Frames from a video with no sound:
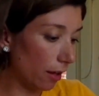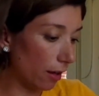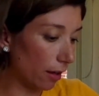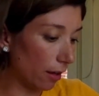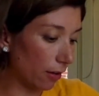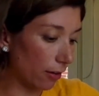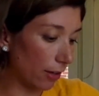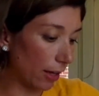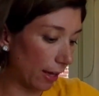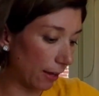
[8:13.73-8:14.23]

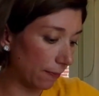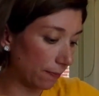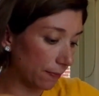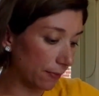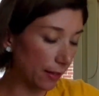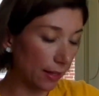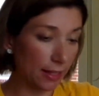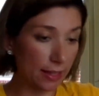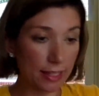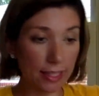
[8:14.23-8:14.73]
Okay,
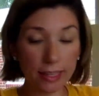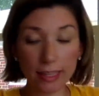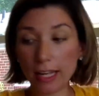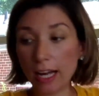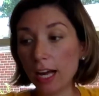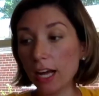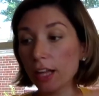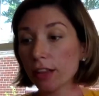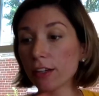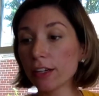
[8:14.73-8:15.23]
and then the
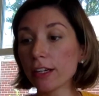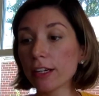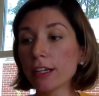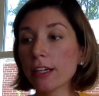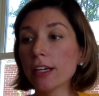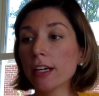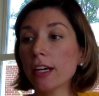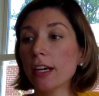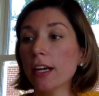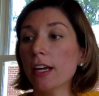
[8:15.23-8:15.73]
other
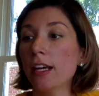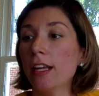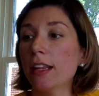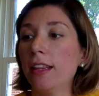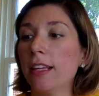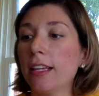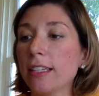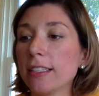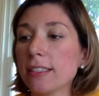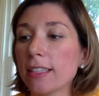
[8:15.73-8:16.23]

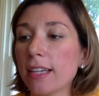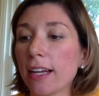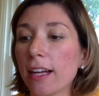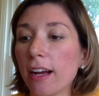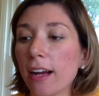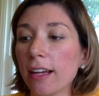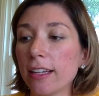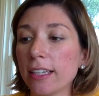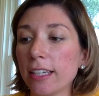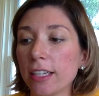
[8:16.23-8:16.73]
things I
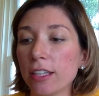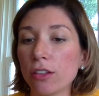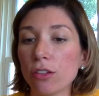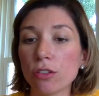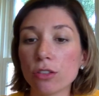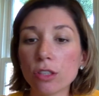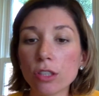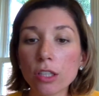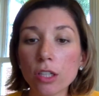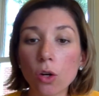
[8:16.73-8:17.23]
got in here, those
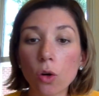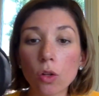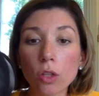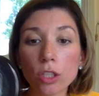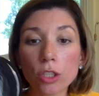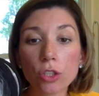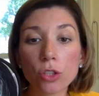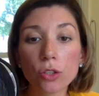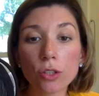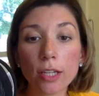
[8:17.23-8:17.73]
are the only
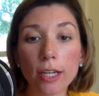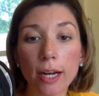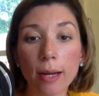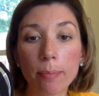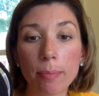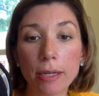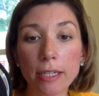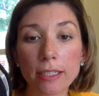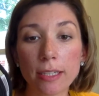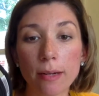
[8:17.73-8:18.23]
2 that I
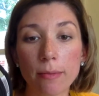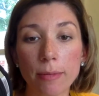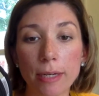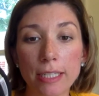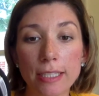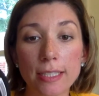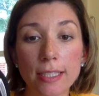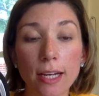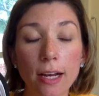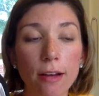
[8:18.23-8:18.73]
picked out
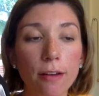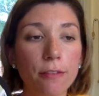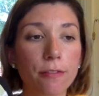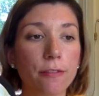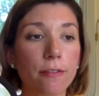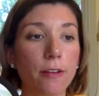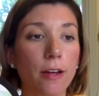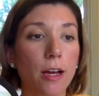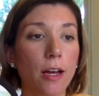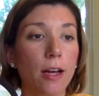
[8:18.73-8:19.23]
myself
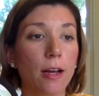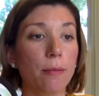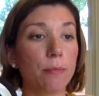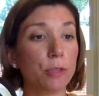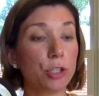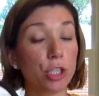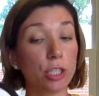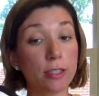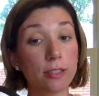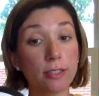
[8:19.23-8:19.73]

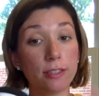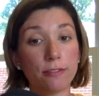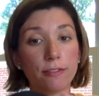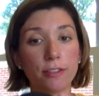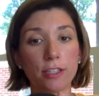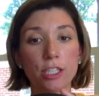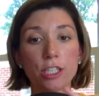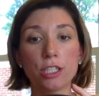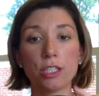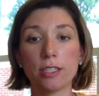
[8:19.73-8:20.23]
just to
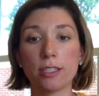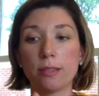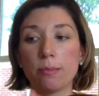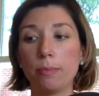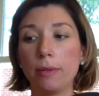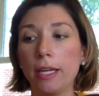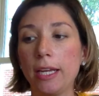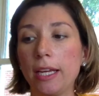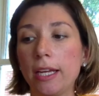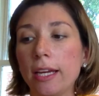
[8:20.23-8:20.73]
finish this
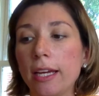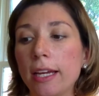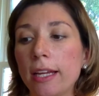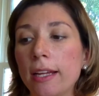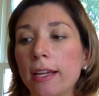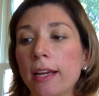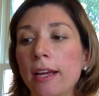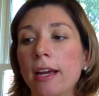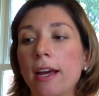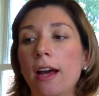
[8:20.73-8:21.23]
blanket.
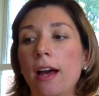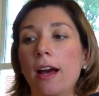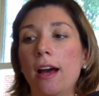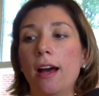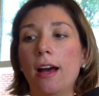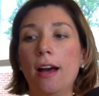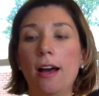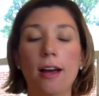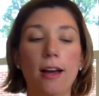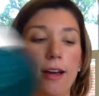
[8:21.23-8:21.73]

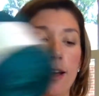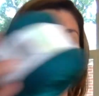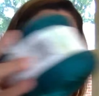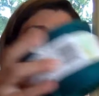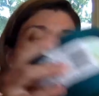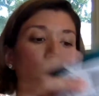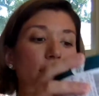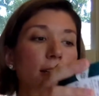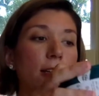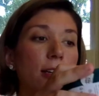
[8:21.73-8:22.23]

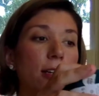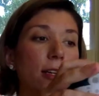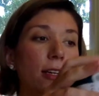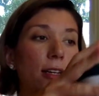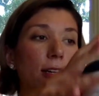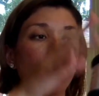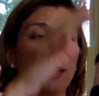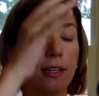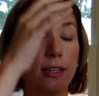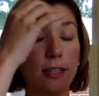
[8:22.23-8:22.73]

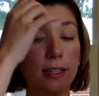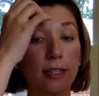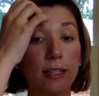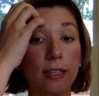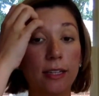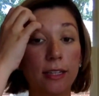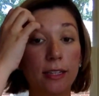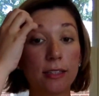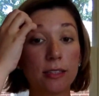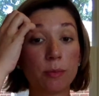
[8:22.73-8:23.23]

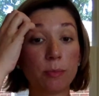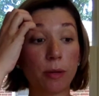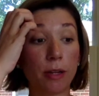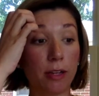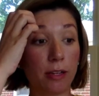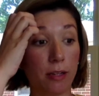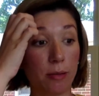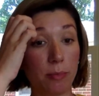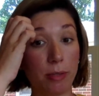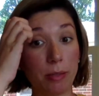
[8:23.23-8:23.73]
It's probably
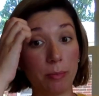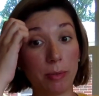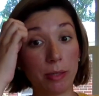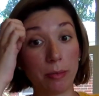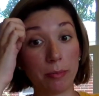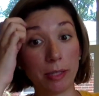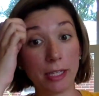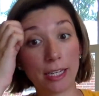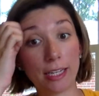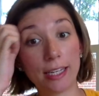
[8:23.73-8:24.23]
going to be a big
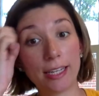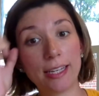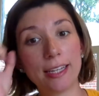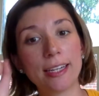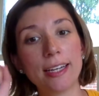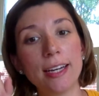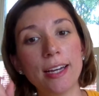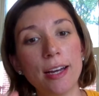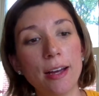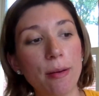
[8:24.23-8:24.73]
blanket,
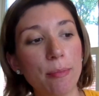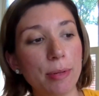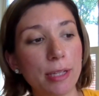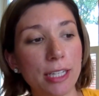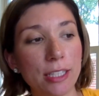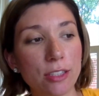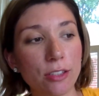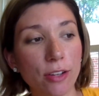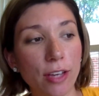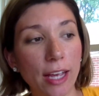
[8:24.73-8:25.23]
but
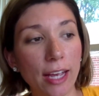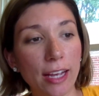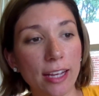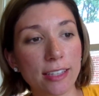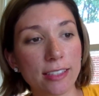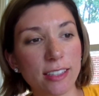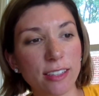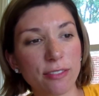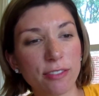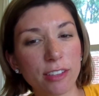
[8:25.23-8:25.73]
that's okay because
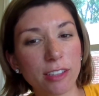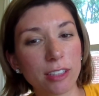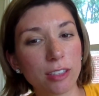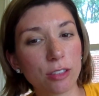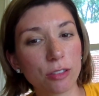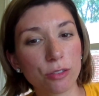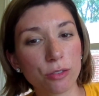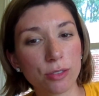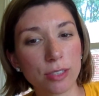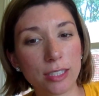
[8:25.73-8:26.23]
I feel like
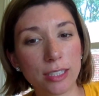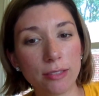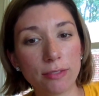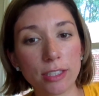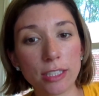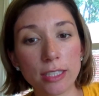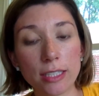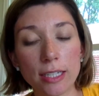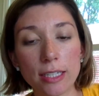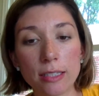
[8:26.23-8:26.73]
those receiving
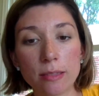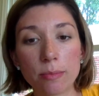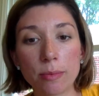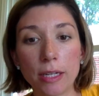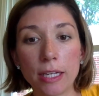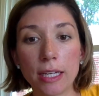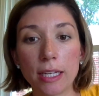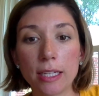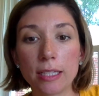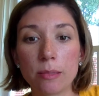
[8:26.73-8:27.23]
size
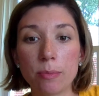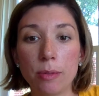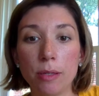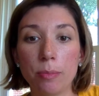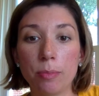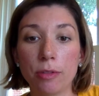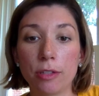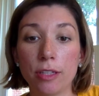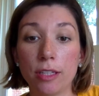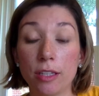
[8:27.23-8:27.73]
blankets,
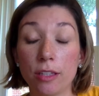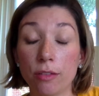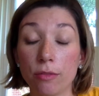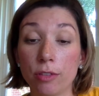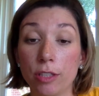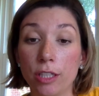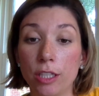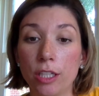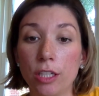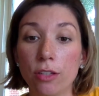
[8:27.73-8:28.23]
people think they're
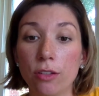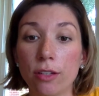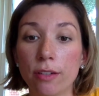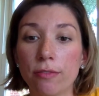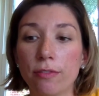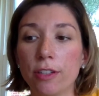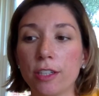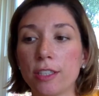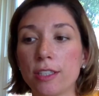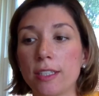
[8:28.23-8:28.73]
really cute at
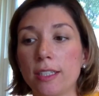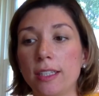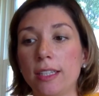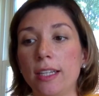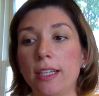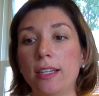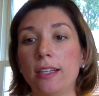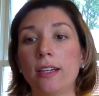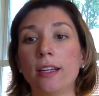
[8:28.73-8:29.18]
first, and then